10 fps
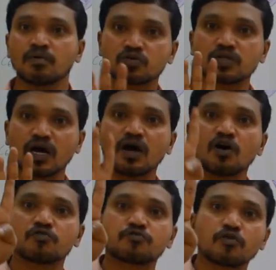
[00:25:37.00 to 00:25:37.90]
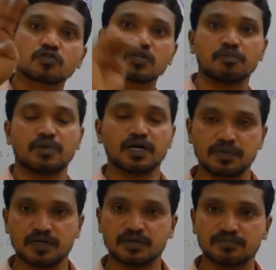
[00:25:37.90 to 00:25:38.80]
through the fourth
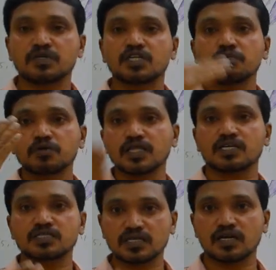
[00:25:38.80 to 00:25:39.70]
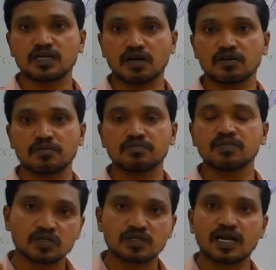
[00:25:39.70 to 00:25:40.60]
compartment. Deep to the extensor retinaculum,
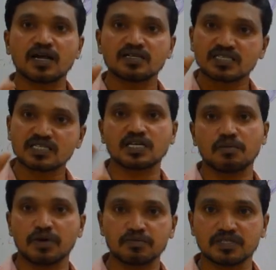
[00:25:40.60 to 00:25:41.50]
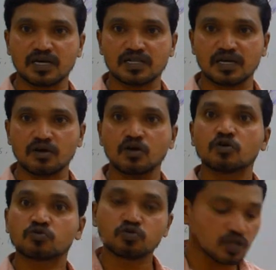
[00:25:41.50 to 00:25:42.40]
there are 6 compartments are there. Through the